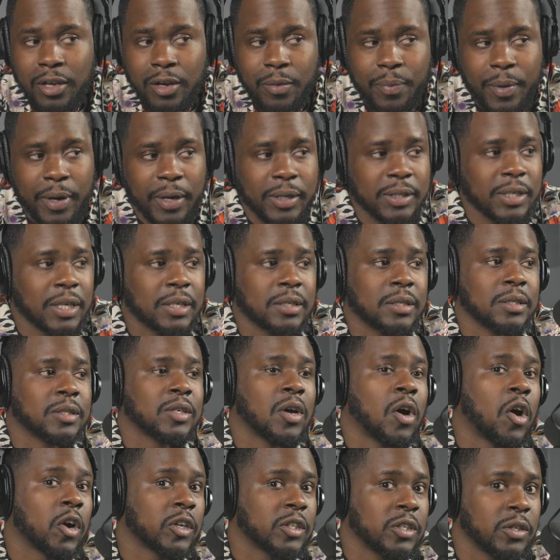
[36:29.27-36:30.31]
your parents actually
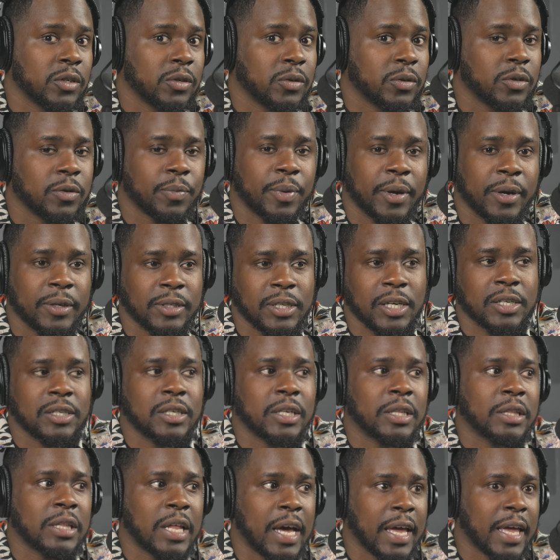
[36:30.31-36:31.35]
talk to you. Your parents
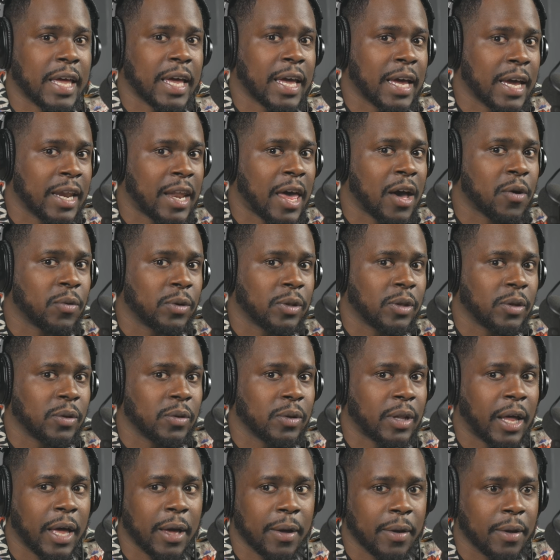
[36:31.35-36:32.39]
actually like hanging out with you.
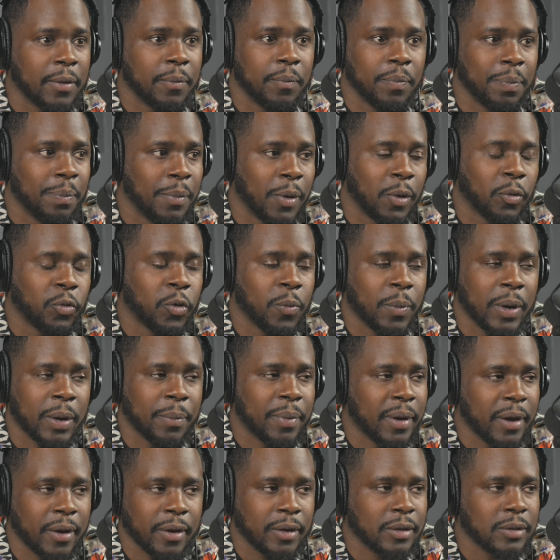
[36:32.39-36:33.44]
Like both of my
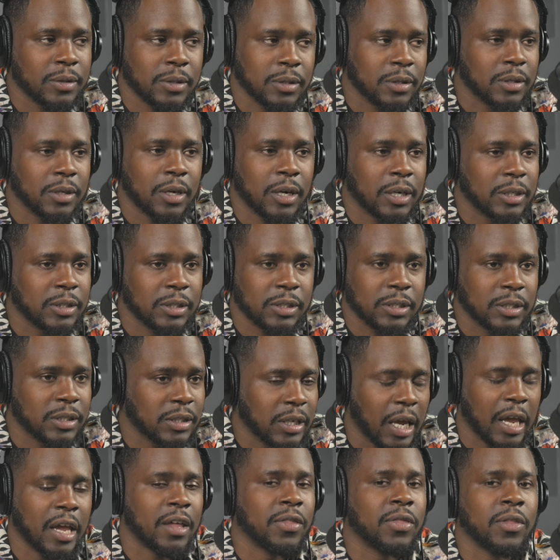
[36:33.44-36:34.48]
parents are
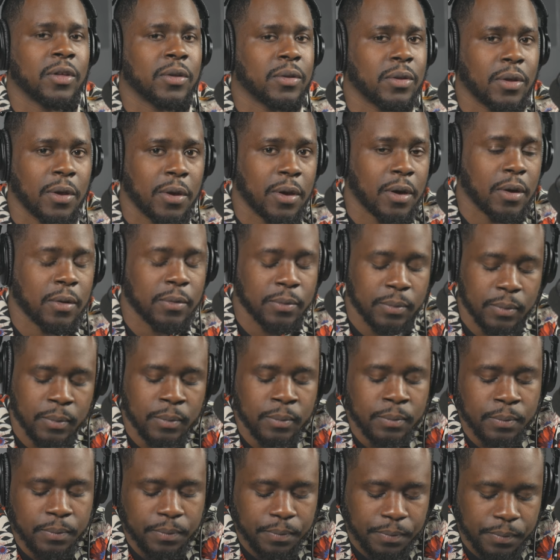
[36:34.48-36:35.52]
just in the, you know?
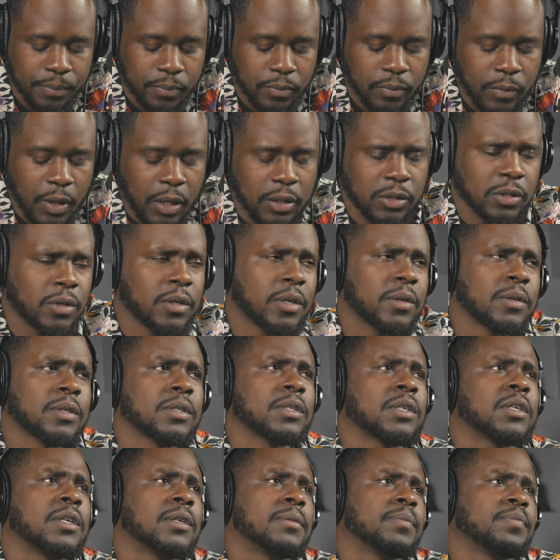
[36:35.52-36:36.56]
So there was
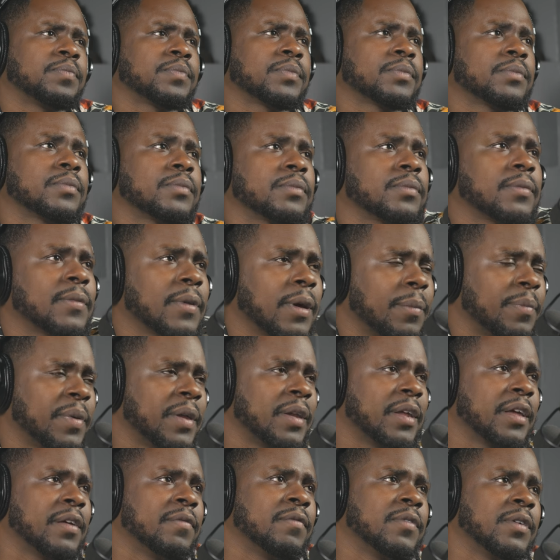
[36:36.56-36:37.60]
a, a bit
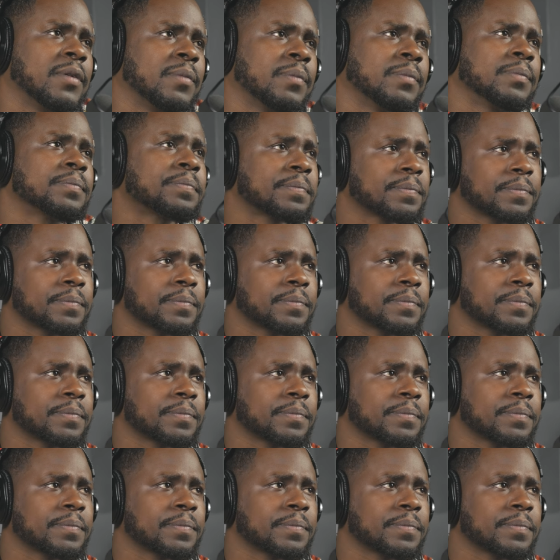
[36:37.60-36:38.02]
of envy,